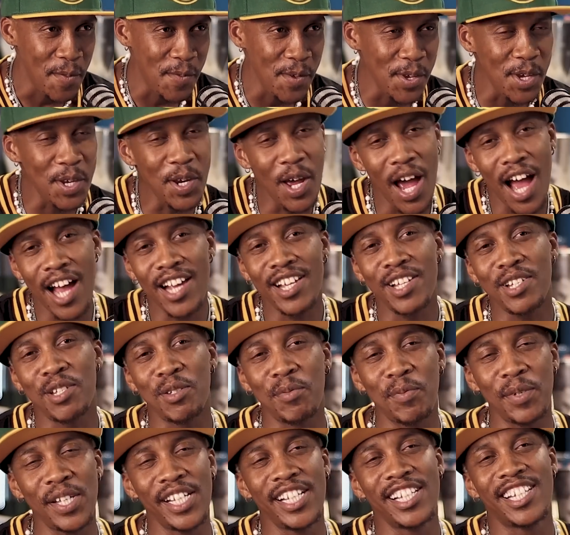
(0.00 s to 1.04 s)
You know, I
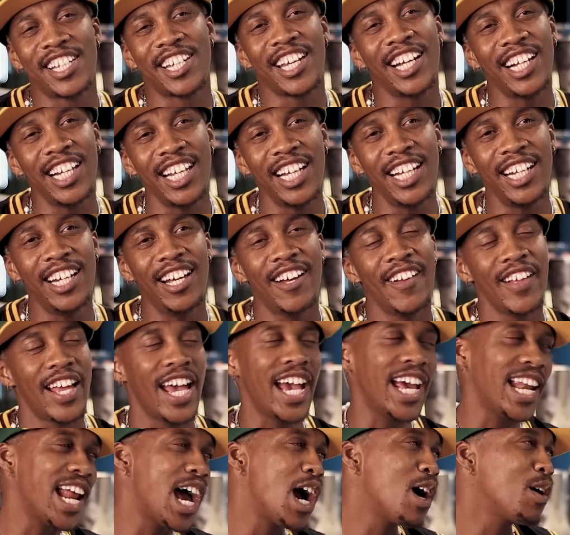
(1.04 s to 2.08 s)
just be chilling
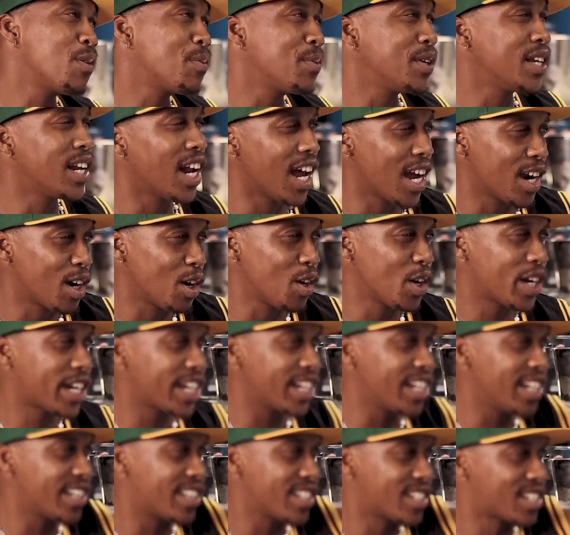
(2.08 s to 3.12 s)
and I would be like
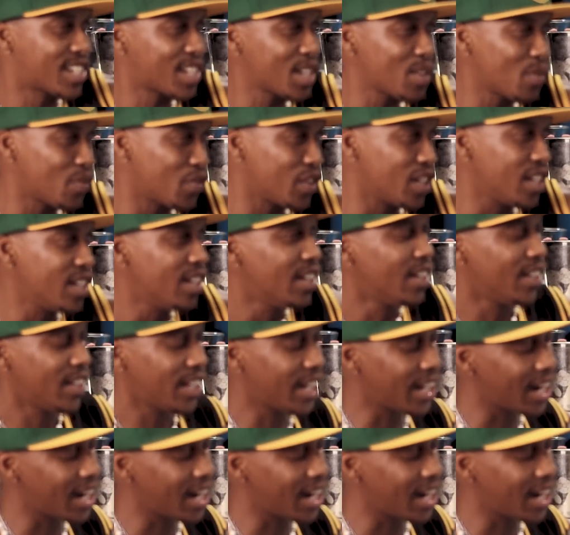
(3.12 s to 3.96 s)
looking at the TV